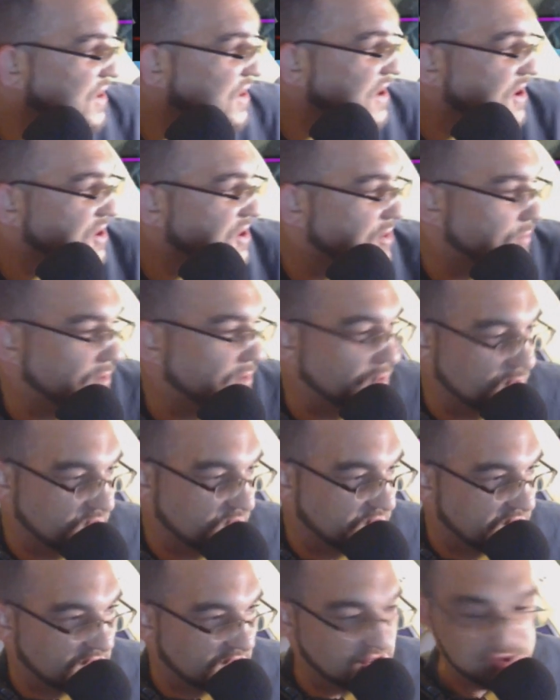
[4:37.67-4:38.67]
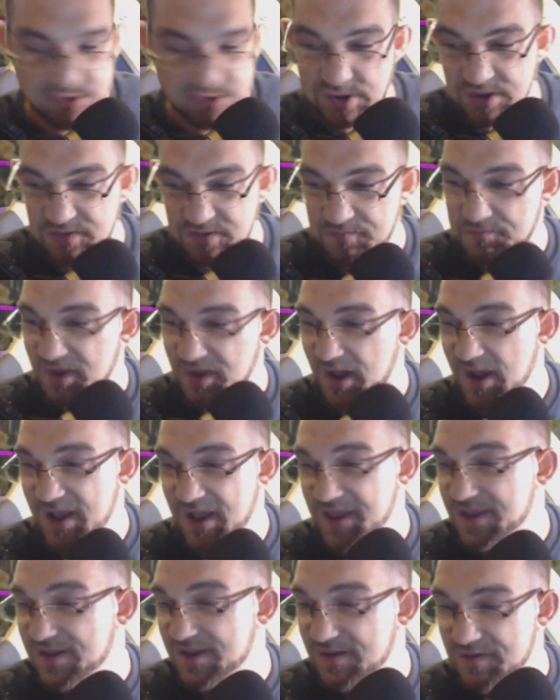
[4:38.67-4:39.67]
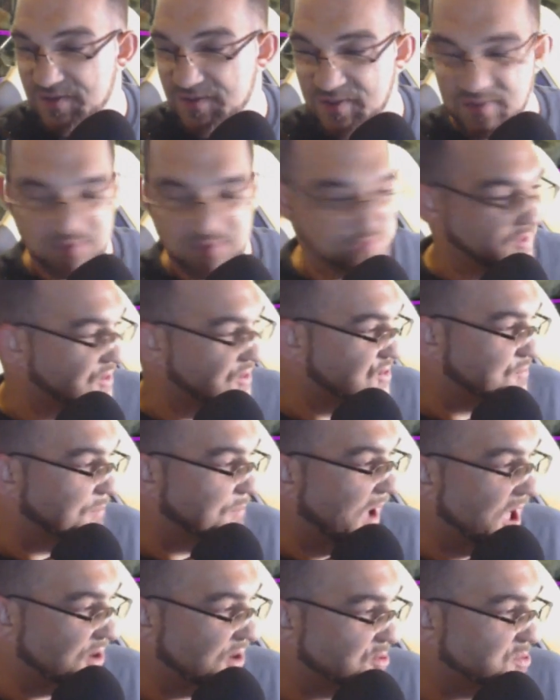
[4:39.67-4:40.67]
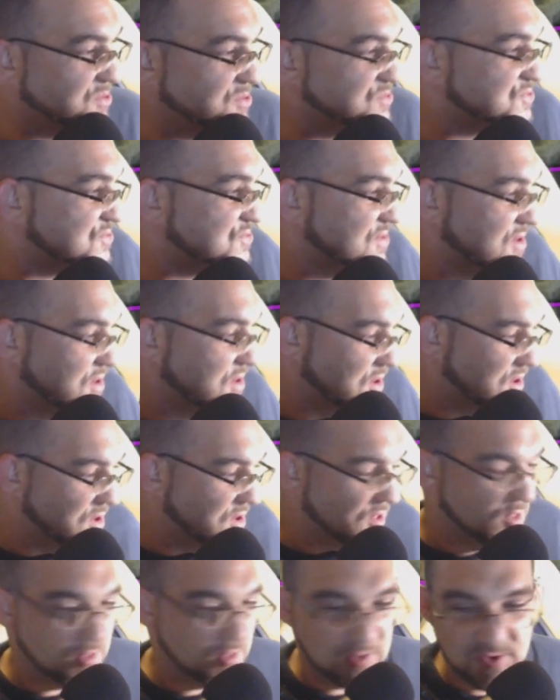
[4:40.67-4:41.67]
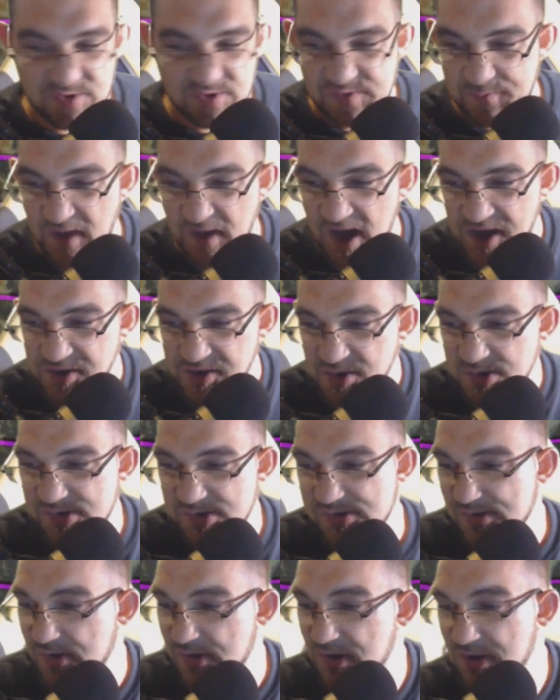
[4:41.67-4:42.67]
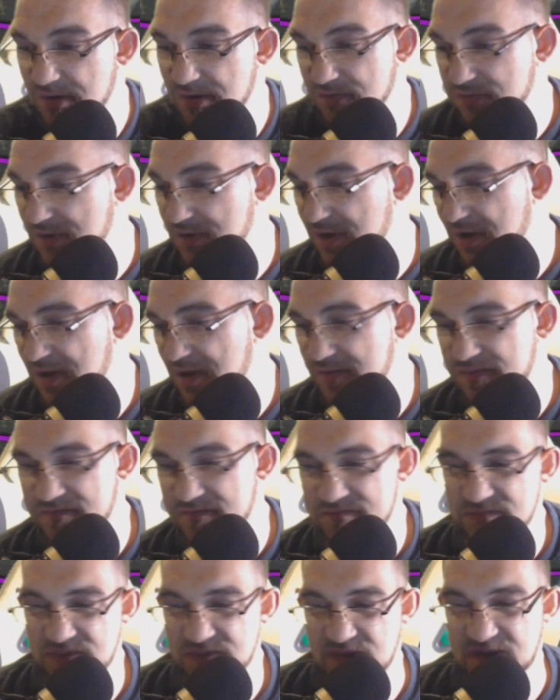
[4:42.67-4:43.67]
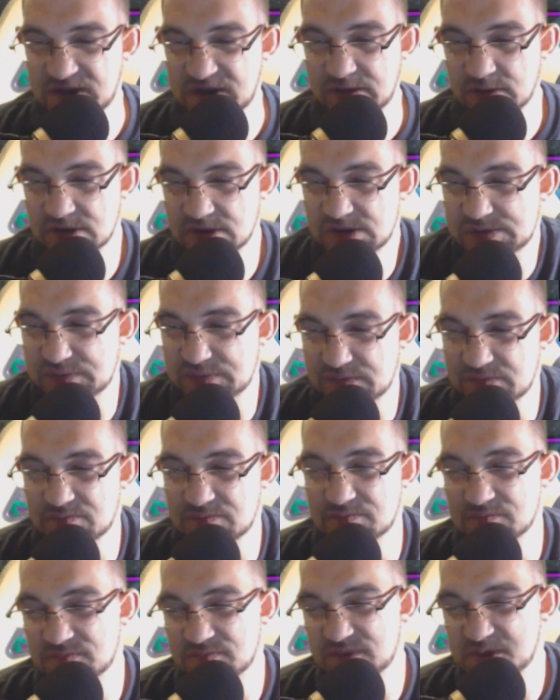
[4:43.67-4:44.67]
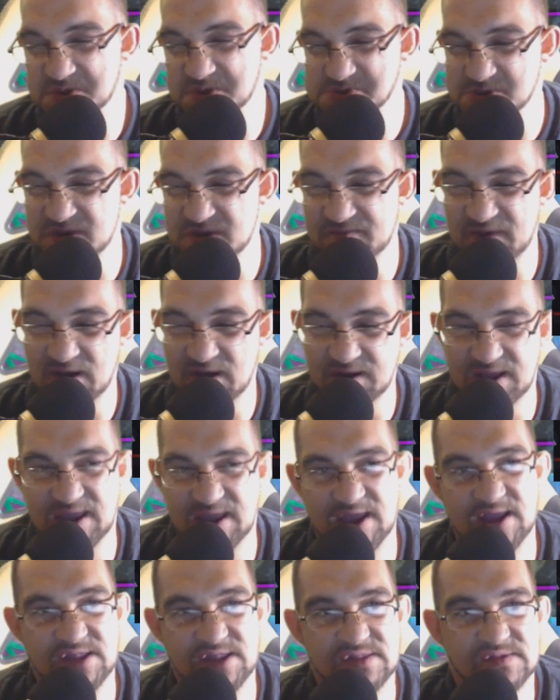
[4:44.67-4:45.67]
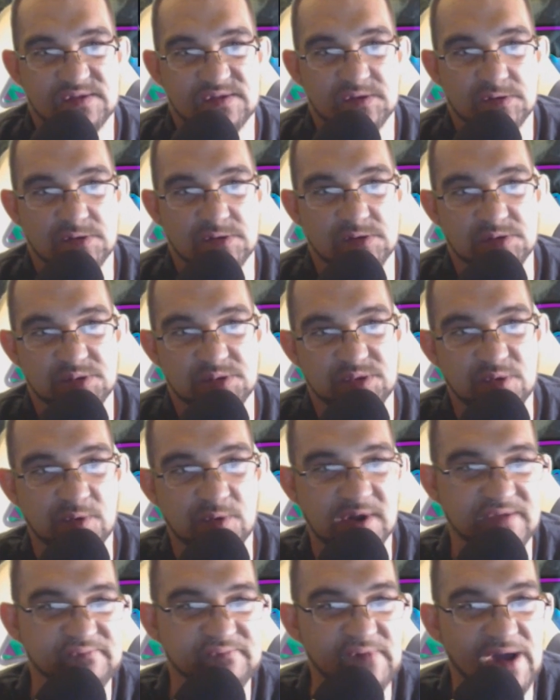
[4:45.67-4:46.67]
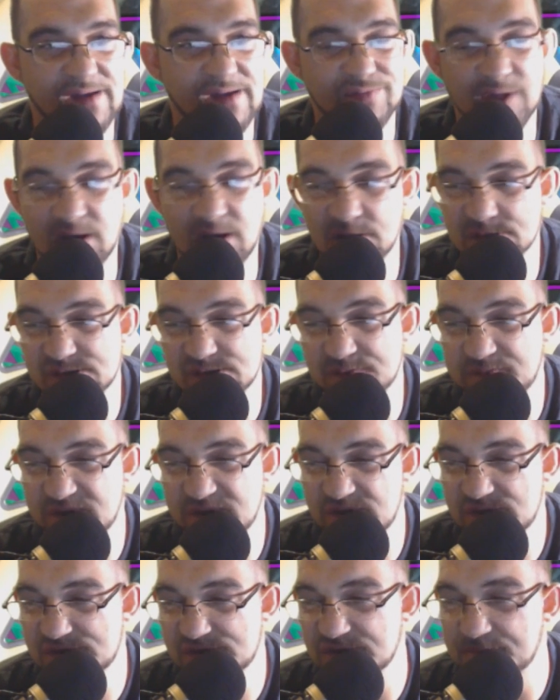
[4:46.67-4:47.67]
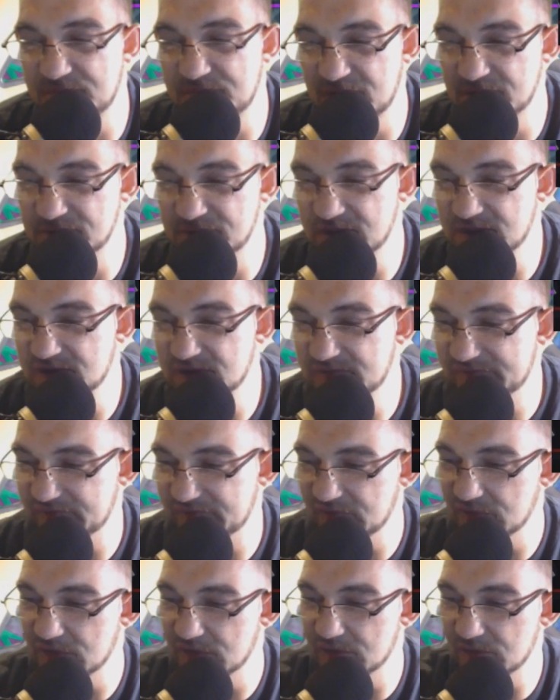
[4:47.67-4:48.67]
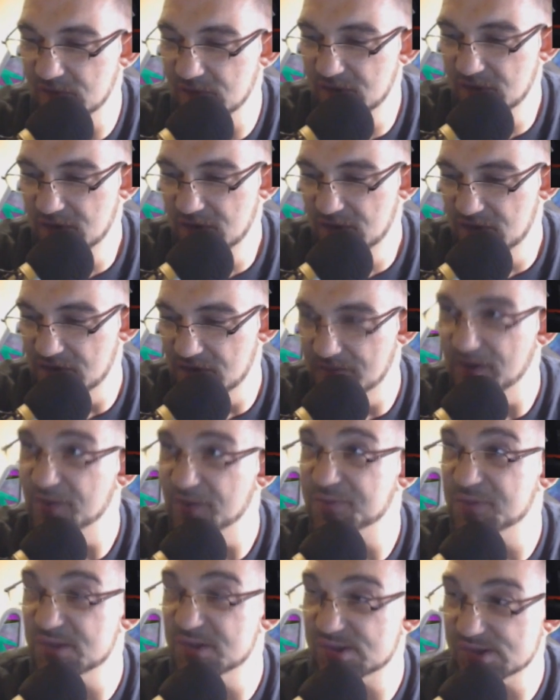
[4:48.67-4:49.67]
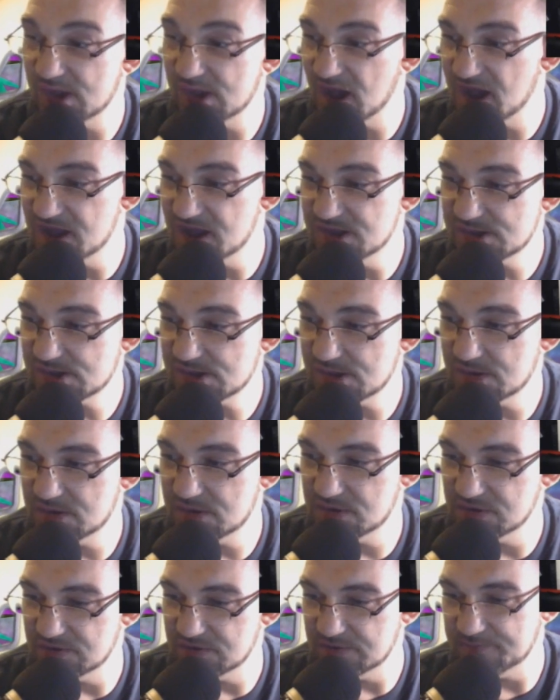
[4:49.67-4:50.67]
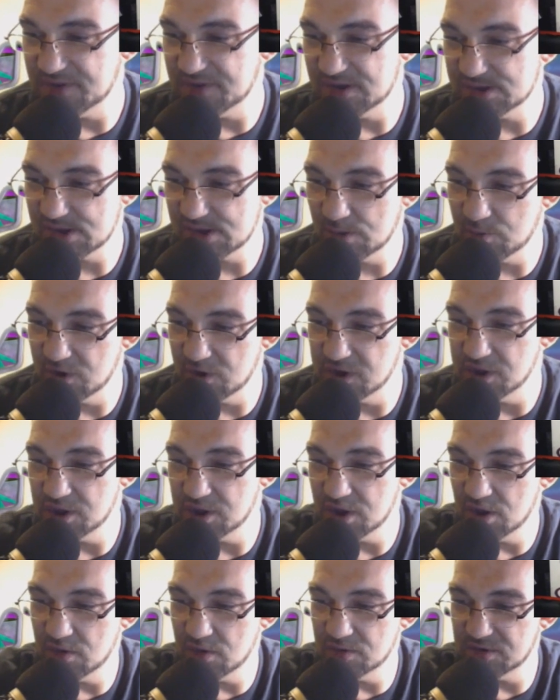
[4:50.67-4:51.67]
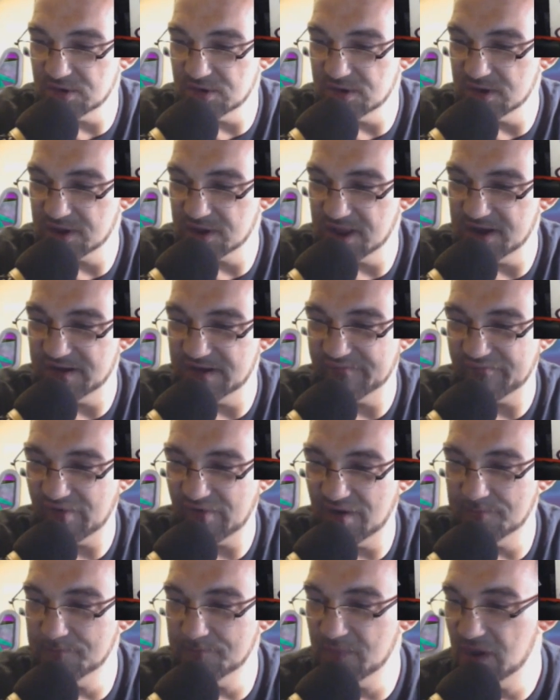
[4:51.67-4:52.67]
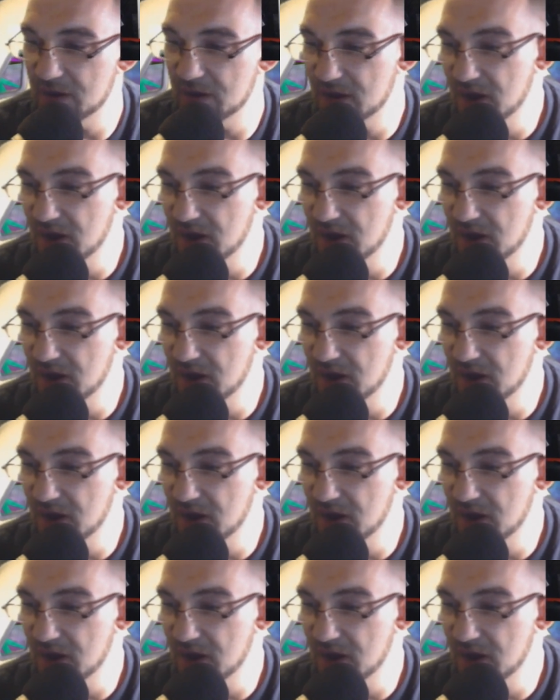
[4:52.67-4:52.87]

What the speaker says: get your own kits. You can buy these bottles. Those bottles are anywhere from usually about $8 to $25 a piece, depending, for about this size. Depends on where you go and who you're getting it from.